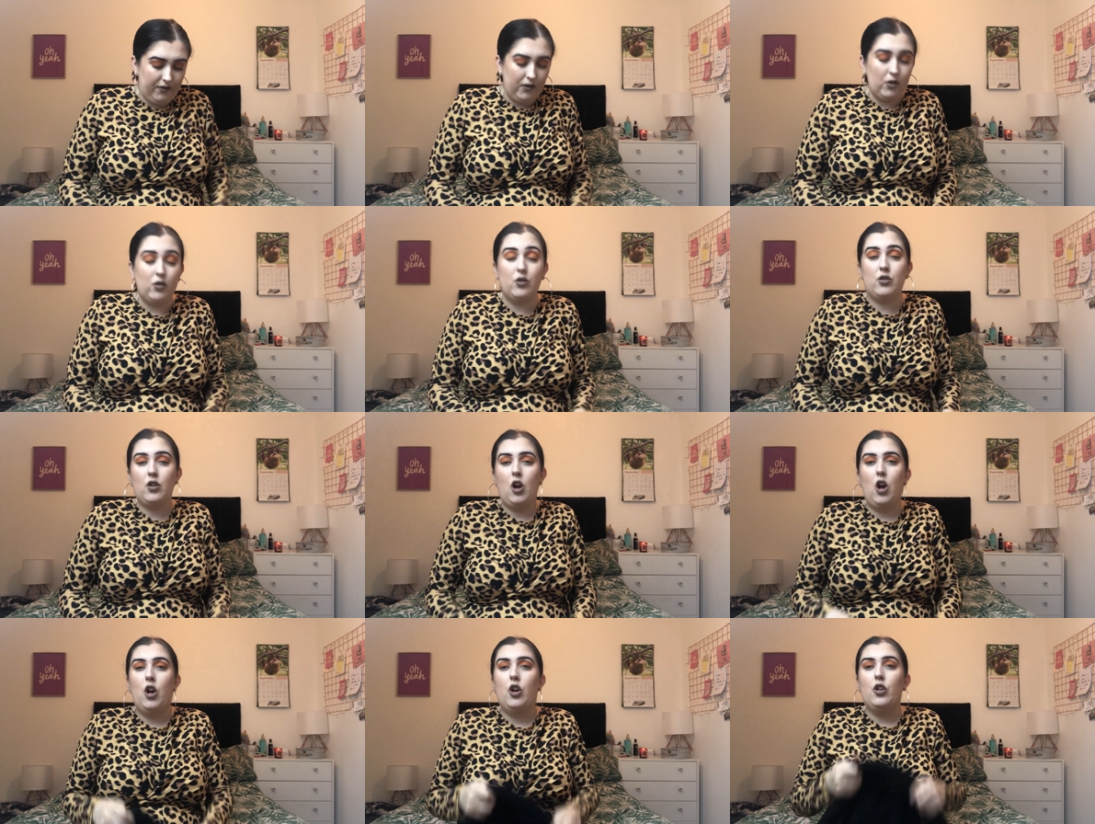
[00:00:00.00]
It feels
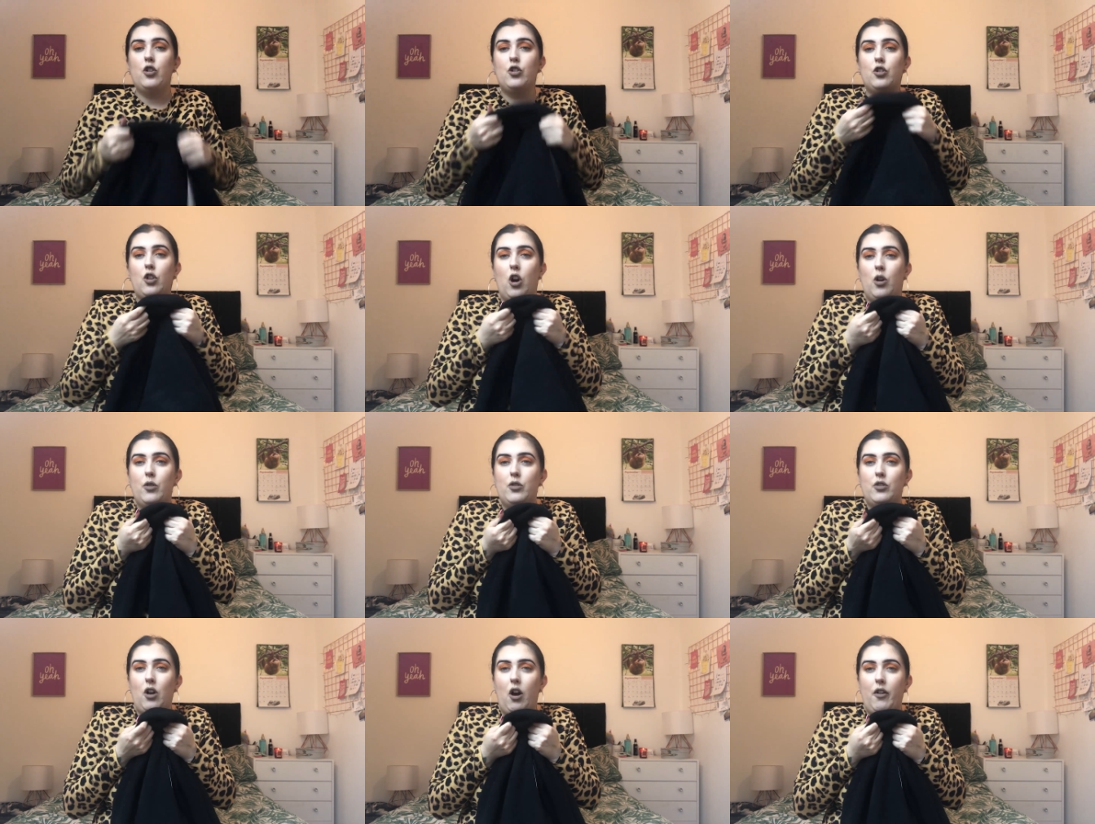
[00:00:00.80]
so
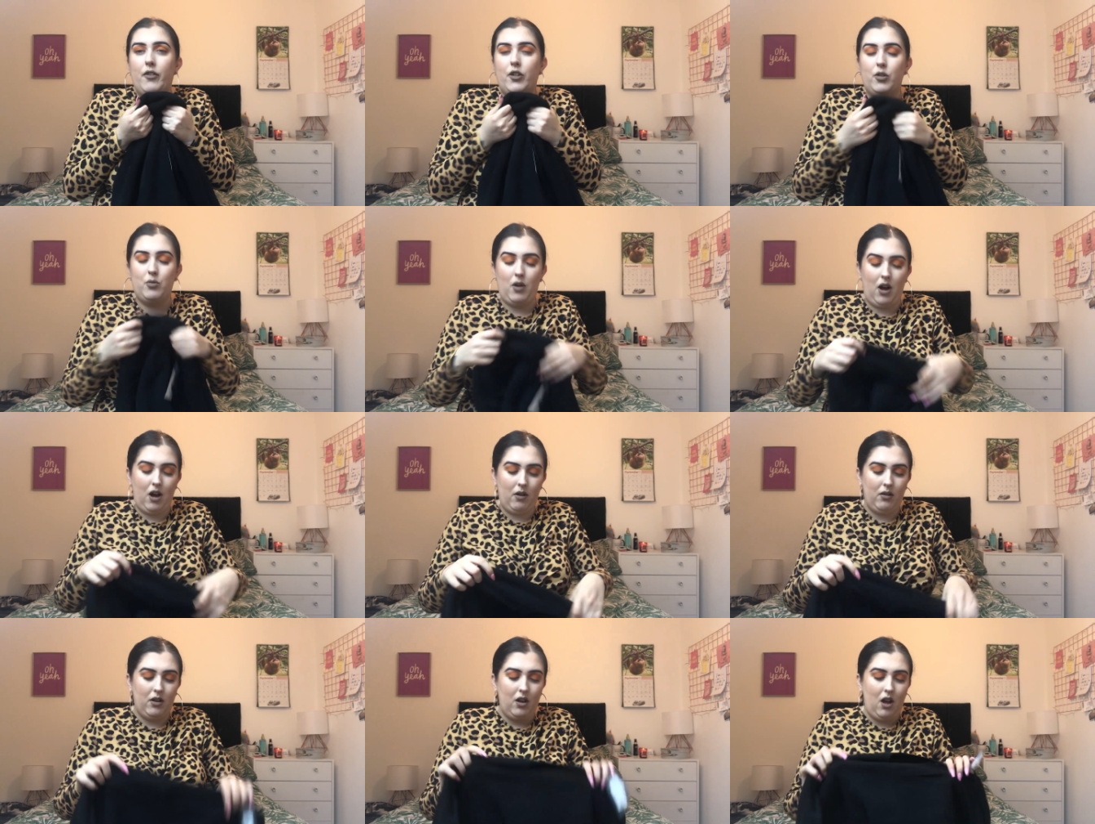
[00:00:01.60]
soft as
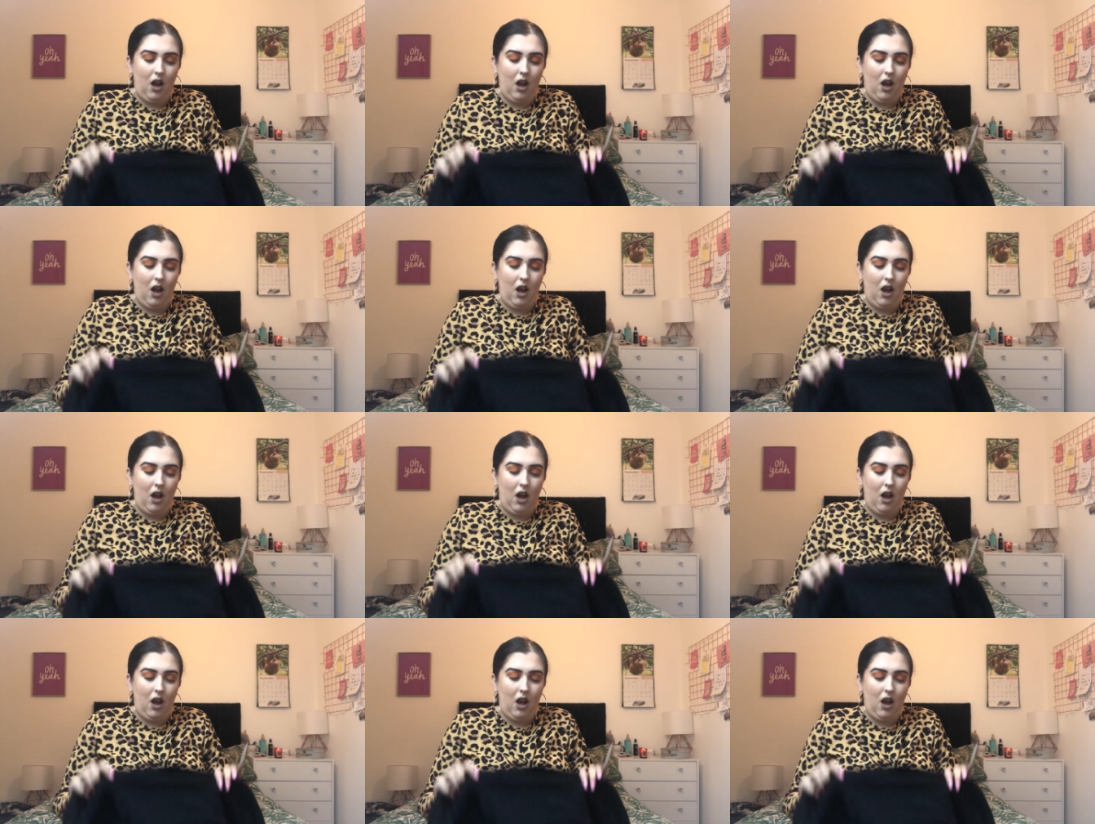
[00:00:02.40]
well.